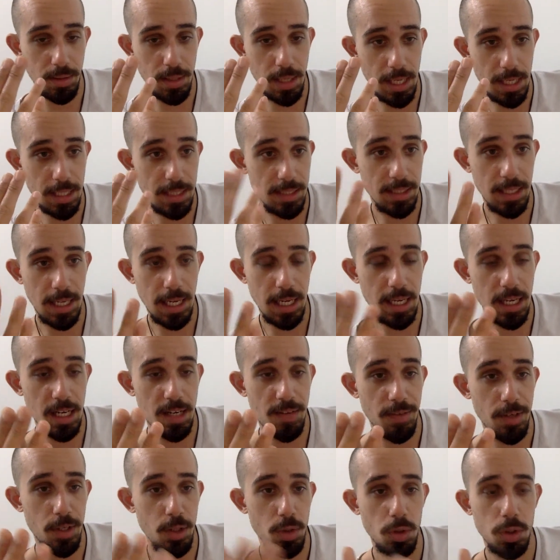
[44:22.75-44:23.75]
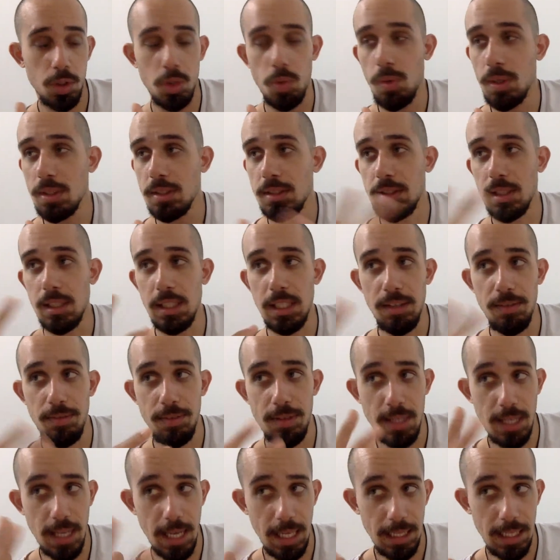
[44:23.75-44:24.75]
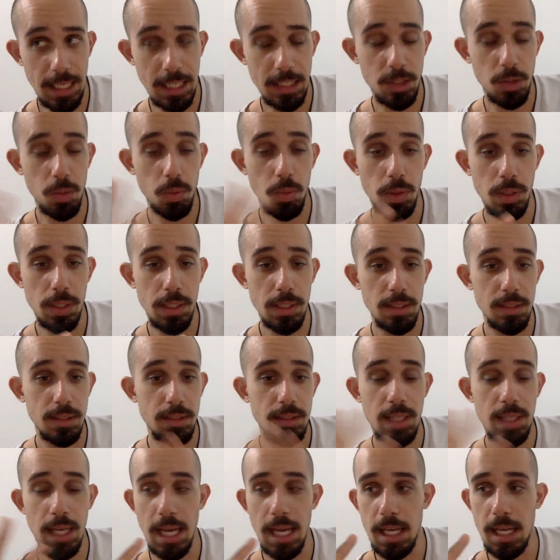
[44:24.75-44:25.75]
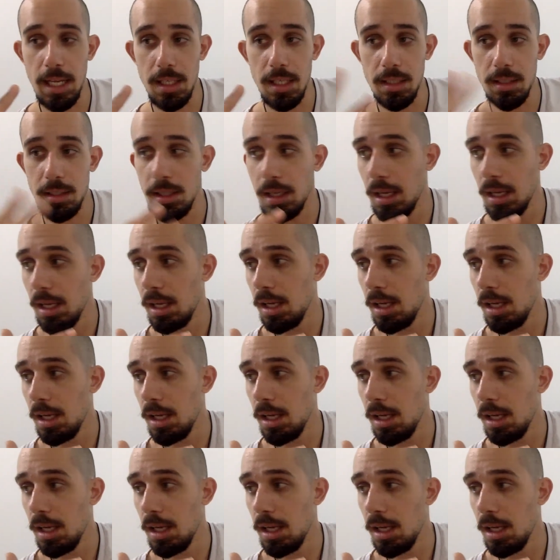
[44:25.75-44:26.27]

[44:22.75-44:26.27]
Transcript: insane individuals who wants to live in the Atlanta woods and